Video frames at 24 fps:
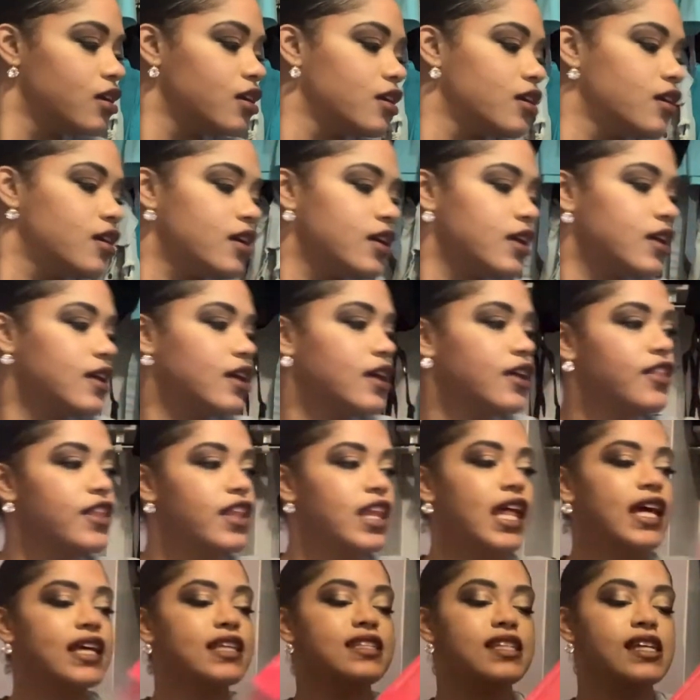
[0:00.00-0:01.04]
the
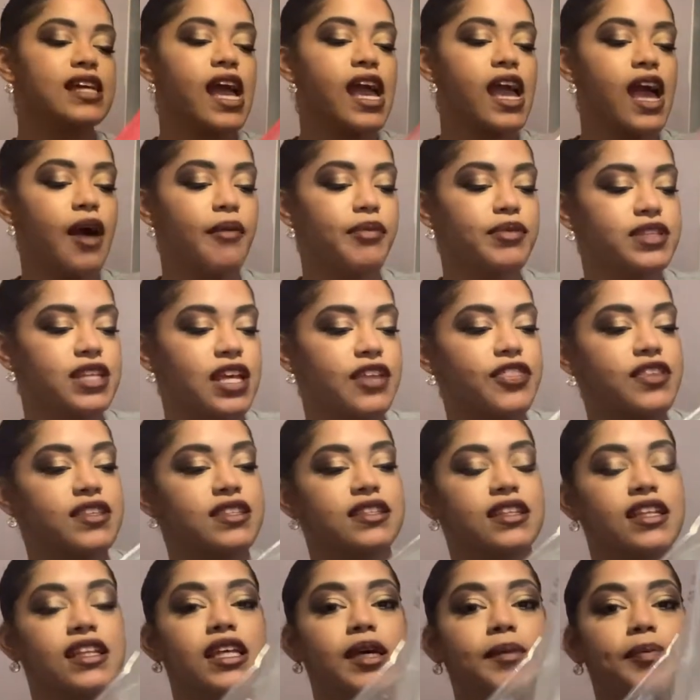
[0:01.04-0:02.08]
next thing i got was like this
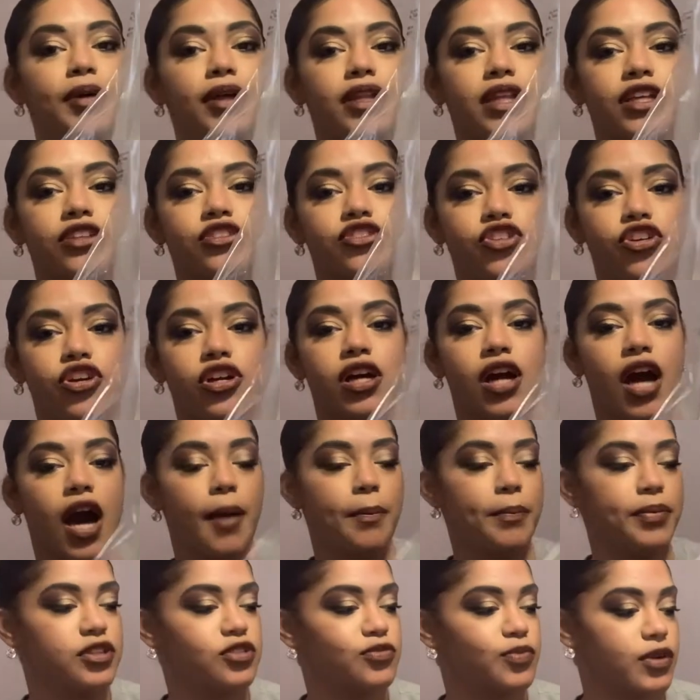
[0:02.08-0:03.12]
lilly pulitzer
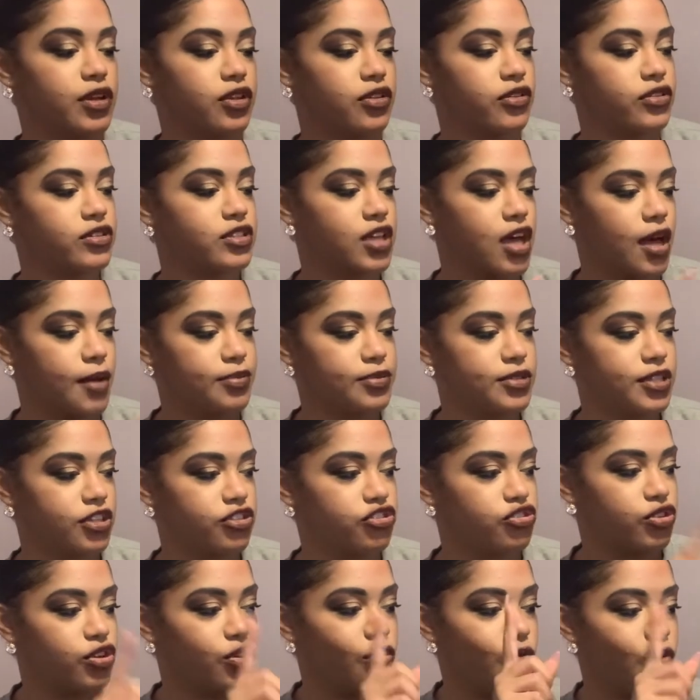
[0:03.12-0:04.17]
cup it's one of those cups that
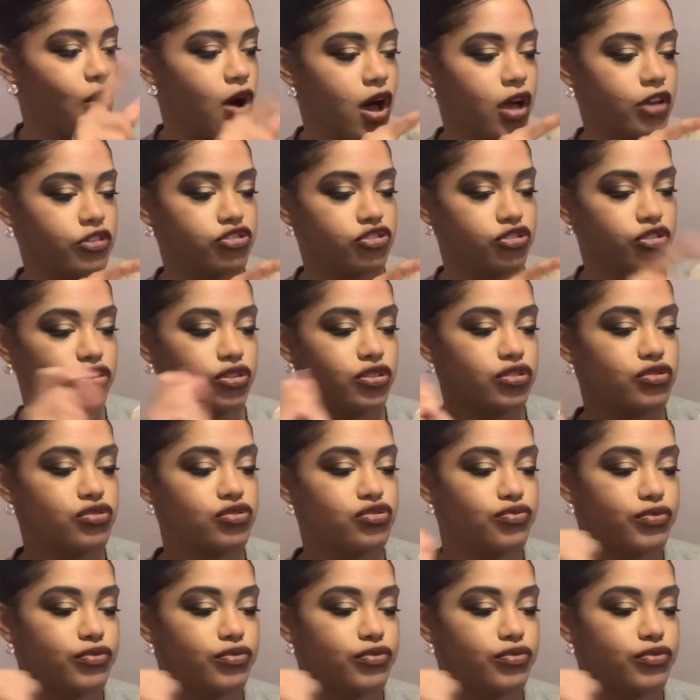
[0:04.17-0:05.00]
you can wash you know you use